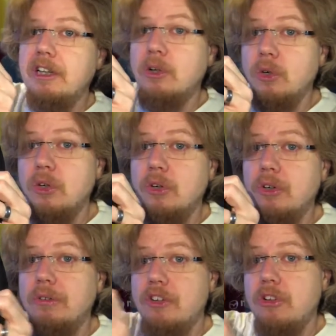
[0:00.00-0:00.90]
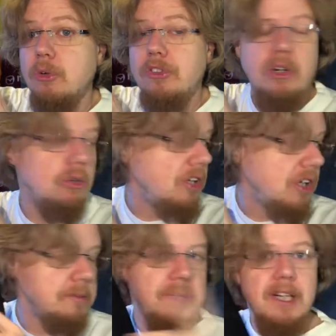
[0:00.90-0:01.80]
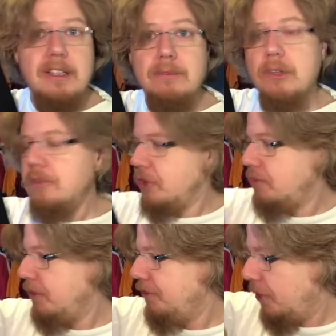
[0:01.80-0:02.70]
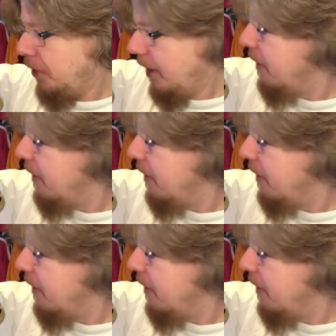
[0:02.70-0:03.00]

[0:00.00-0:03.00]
logo, which looks a whole lot better than what was before.